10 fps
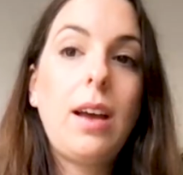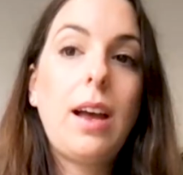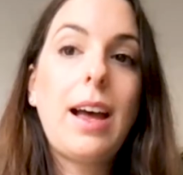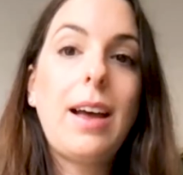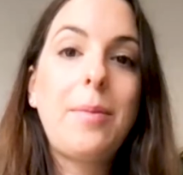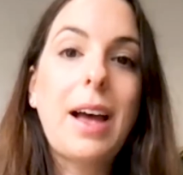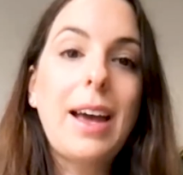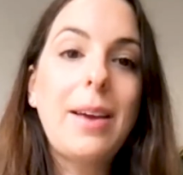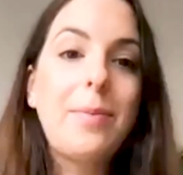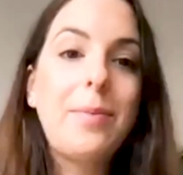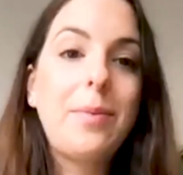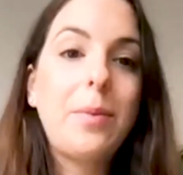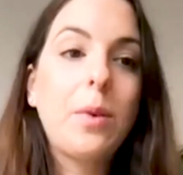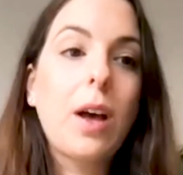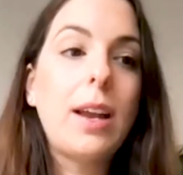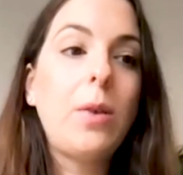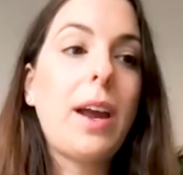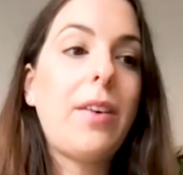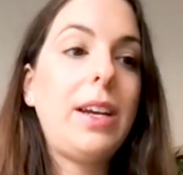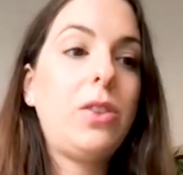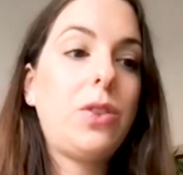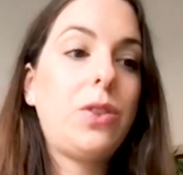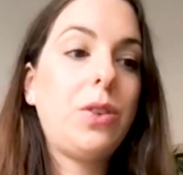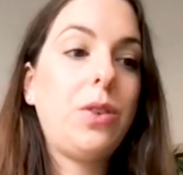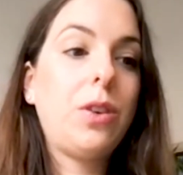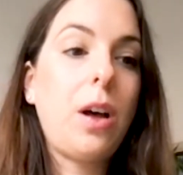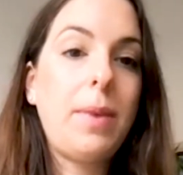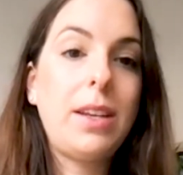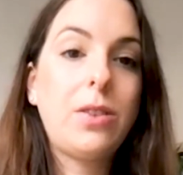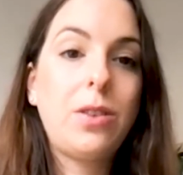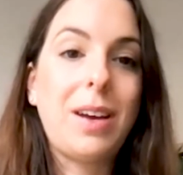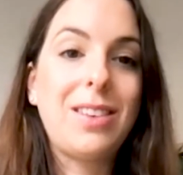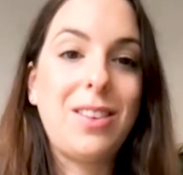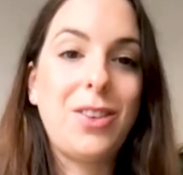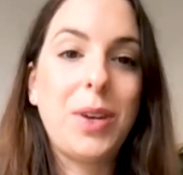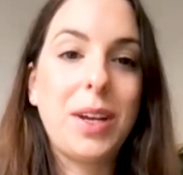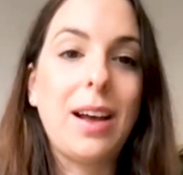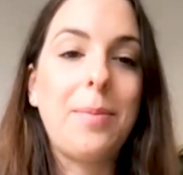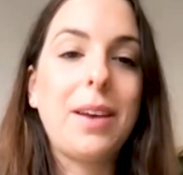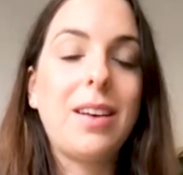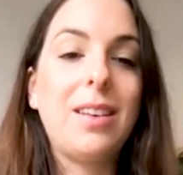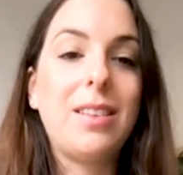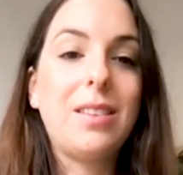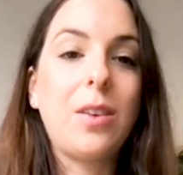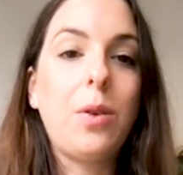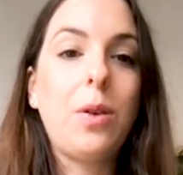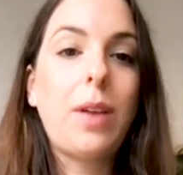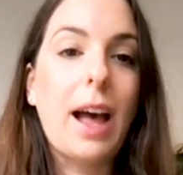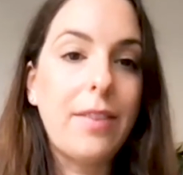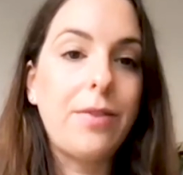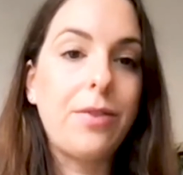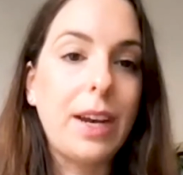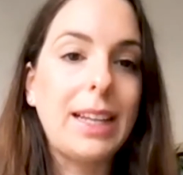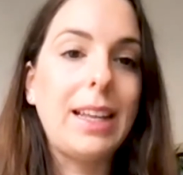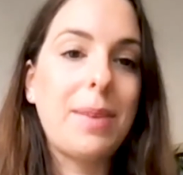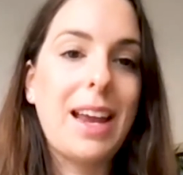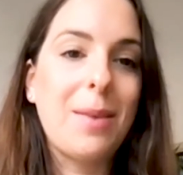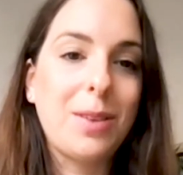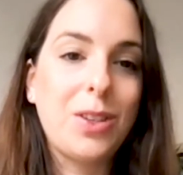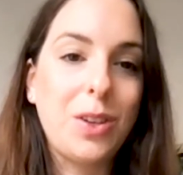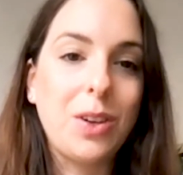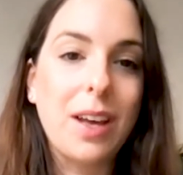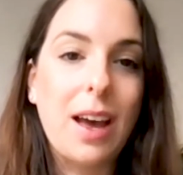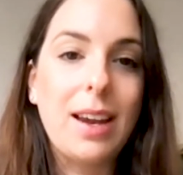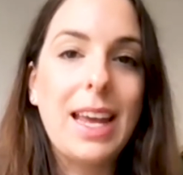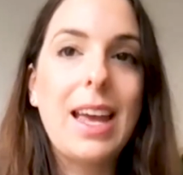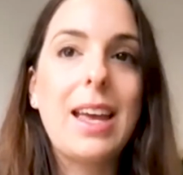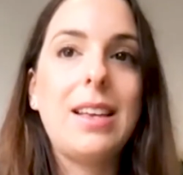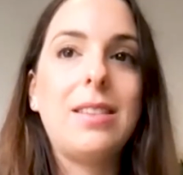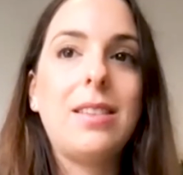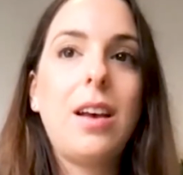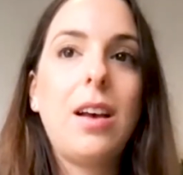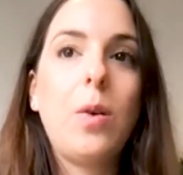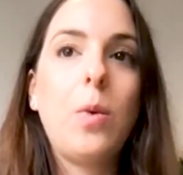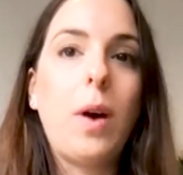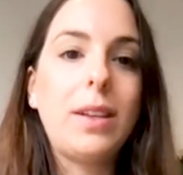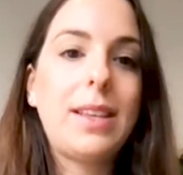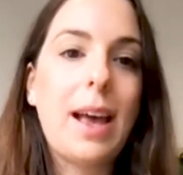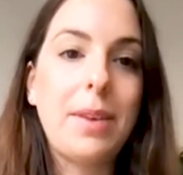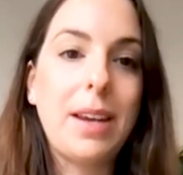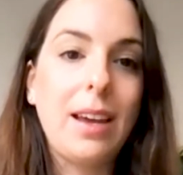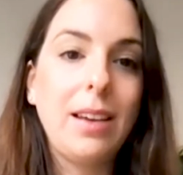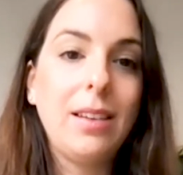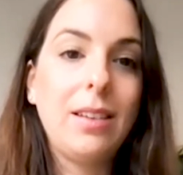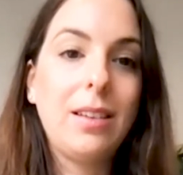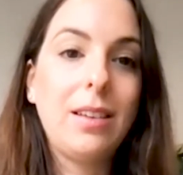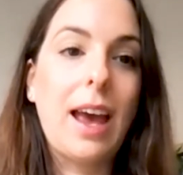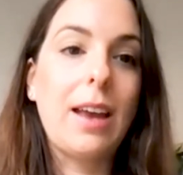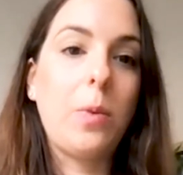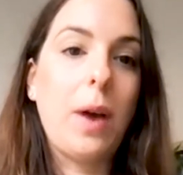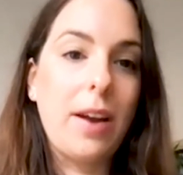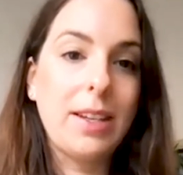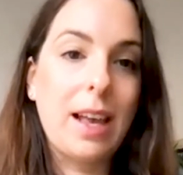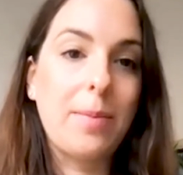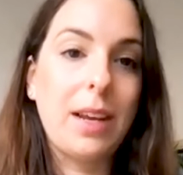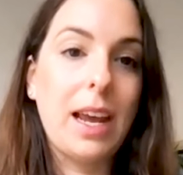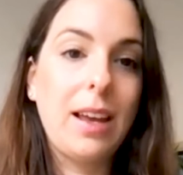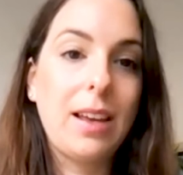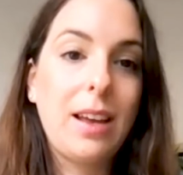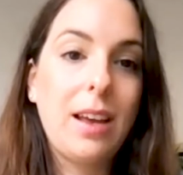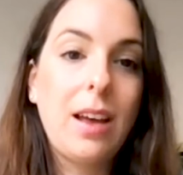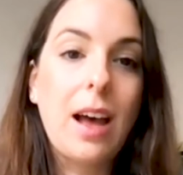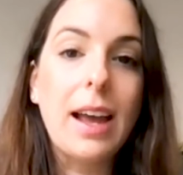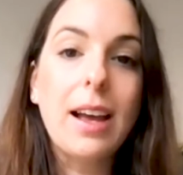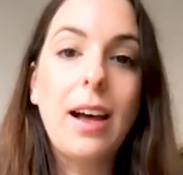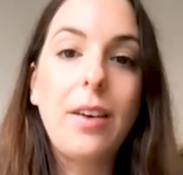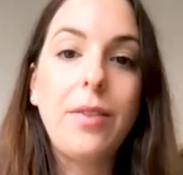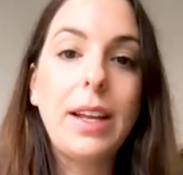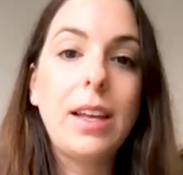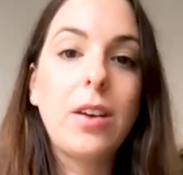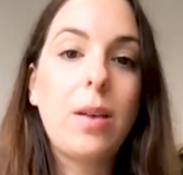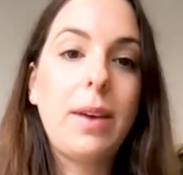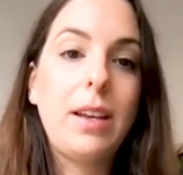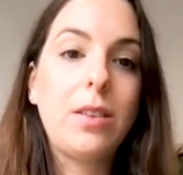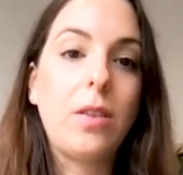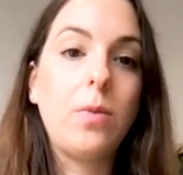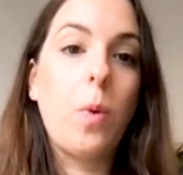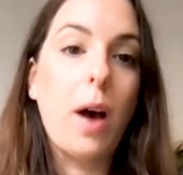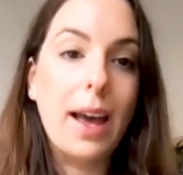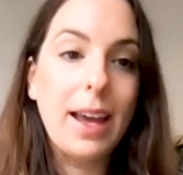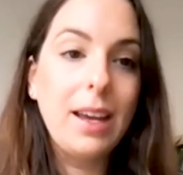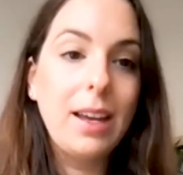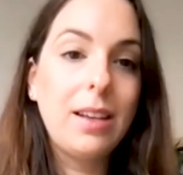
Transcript: I'm kind of wary to comment too much on a trigger because all I've really been able to look at is what's happening and where it's happening. I can't really comment on why.